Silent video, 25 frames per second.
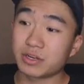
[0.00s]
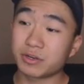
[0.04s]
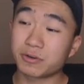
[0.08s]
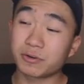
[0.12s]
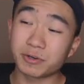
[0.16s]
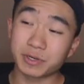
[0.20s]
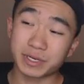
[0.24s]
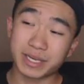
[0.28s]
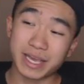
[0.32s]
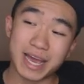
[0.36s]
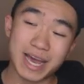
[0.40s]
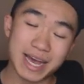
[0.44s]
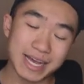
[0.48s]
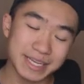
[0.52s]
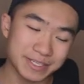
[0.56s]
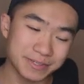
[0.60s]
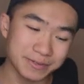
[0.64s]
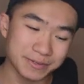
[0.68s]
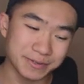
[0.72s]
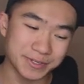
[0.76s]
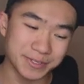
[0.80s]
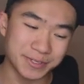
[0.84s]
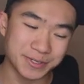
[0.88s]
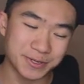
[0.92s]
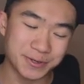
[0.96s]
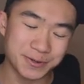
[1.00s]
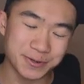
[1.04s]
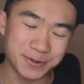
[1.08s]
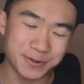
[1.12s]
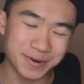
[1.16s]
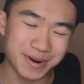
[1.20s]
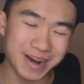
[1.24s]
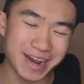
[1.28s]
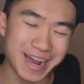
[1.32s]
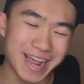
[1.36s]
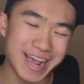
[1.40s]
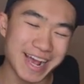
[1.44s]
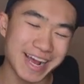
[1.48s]
Cole Castles,
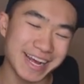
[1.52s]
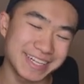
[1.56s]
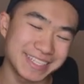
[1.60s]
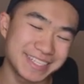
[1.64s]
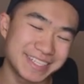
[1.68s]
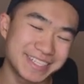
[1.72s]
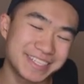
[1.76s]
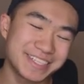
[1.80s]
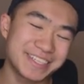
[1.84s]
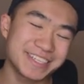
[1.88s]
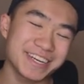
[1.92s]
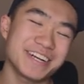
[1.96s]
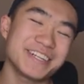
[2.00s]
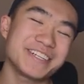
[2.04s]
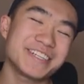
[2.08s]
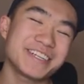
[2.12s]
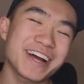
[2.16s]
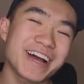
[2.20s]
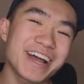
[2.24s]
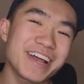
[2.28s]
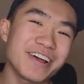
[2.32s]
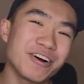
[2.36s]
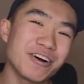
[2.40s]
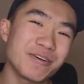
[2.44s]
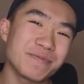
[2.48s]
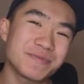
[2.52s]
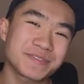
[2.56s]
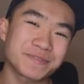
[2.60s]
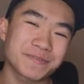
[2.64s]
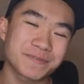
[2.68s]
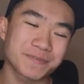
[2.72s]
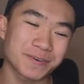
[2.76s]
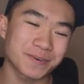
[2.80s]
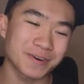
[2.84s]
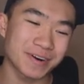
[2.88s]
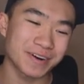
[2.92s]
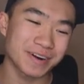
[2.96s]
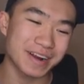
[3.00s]
who I had such high hopes
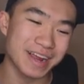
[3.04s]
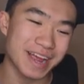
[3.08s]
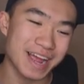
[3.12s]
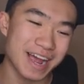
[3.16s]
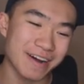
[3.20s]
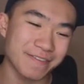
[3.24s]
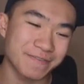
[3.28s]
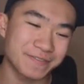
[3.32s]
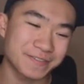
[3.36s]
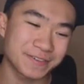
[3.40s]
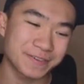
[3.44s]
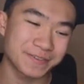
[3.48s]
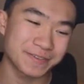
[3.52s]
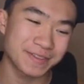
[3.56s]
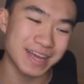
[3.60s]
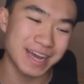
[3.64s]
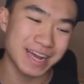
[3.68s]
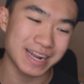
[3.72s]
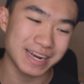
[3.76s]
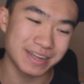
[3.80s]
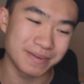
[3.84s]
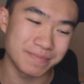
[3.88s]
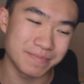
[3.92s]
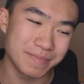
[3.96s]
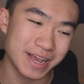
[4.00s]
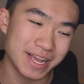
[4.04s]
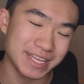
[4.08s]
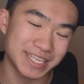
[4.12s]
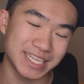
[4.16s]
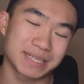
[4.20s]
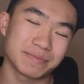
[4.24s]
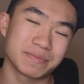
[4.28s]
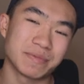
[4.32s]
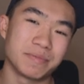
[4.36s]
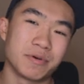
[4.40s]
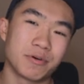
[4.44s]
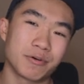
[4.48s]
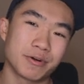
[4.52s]
for after that
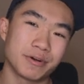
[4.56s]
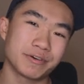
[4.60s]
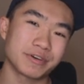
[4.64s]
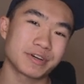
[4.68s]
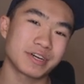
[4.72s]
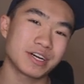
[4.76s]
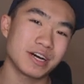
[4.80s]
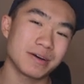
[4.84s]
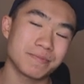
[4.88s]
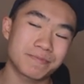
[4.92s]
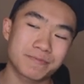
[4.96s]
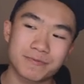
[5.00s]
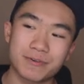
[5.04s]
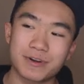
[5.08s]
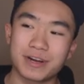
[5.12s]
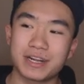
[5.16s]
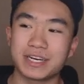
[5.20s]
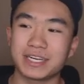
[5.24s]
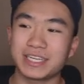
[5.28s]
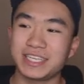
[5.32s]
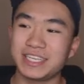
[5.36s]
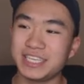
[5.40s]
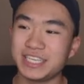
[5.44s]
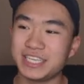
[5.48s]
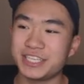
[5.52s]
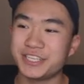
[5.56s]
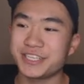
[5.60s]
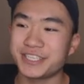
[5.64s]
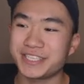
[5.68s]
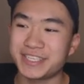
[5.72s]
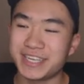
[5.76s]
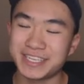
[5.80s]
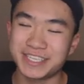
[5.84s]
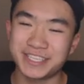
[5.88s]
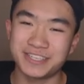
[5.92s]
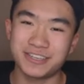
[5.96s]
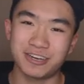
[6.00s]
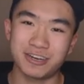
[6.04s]
amazing Memorial Cup run. He
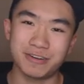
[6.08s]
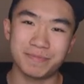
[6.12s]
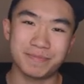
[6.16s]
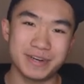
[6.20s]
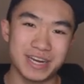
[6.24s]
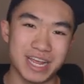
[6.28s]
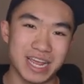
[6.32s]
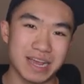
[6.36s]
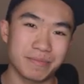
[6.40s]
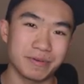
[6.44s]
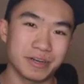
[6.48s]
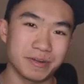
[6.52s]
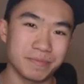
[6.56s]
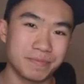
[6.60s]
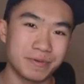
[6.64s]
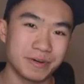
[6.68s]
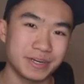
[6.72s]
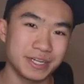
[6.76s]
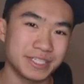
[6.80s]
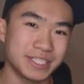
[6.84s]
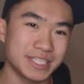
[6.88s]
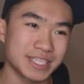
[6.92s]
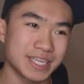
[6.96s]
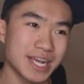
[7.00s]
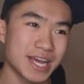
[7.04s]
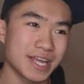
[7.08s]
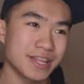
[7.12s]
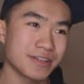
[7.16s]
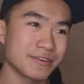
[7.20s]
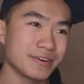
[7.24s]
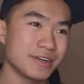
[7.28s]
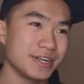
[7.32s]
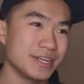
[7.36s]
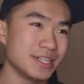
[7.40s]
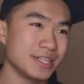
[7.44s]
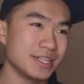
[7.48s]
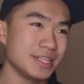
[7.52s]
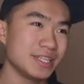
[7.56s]
just has not been able to put it
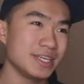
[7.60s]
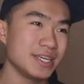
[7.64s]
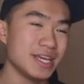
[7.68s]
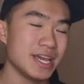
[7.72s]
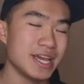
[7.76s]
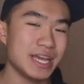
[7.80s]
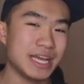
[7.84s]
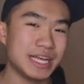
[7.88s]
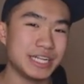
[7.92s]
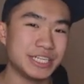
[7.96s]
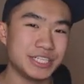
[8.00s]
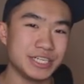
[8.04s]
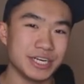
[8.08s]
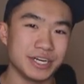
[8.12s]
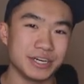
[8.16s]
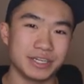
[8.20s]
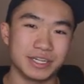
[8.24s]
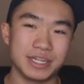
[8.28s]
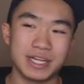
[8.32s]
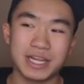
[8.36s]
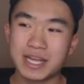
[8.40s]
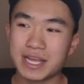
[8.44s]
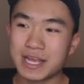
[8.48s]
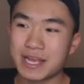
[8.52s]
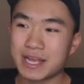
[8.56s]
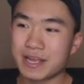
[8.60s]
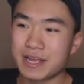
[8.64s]
together in the A H L.